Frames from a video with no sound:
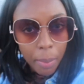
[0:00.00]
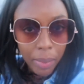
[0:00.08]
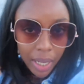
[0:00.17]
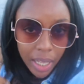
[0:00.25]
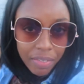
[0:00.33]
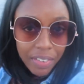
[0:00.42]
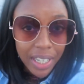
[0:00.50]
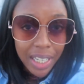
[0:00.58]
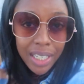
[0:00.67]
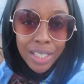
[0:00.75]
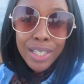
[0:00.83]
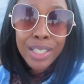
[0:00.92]
but if it
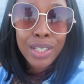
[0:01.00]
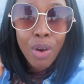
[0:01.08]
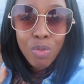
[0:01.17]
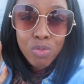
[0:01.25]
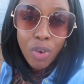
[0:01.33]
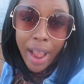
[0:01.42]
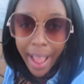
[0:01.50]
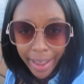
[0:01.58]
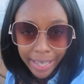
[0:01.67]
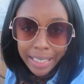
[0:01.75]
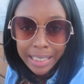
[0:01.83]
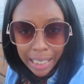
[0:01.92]
didn't look so
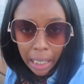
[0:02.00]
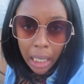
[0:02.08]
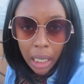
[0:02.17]
raggedy,